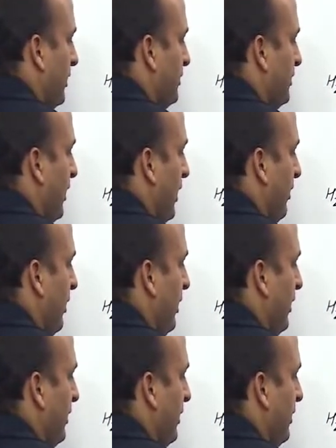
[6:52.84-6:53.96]
HCl I am
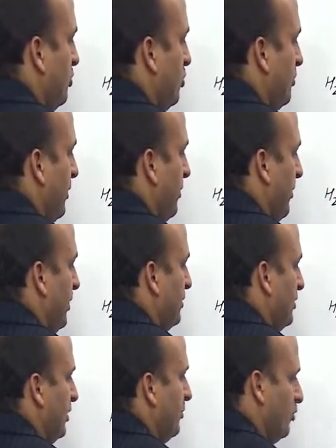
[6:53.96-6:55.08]
adding? 10 raised to power
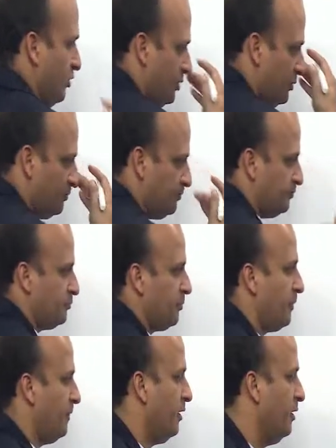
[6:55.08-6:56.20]
minus 3 molar.
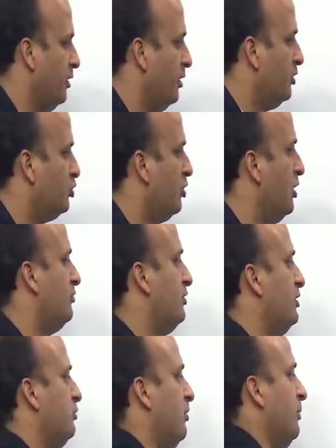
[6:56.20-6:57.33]
So now
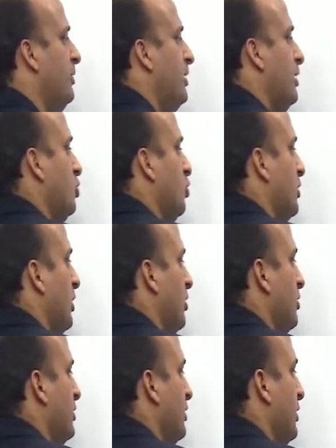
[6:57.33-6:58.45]
this will be the total
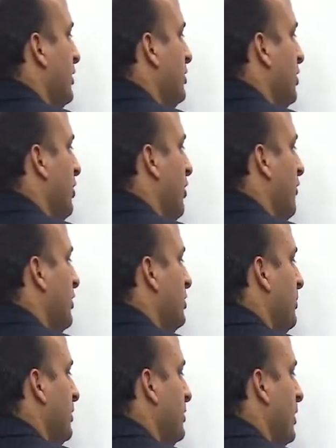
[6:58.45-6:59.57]
concentration of
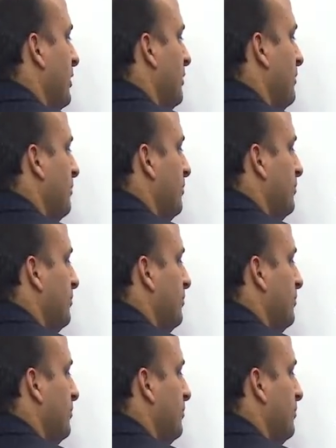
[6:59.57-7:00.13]
H plus ion.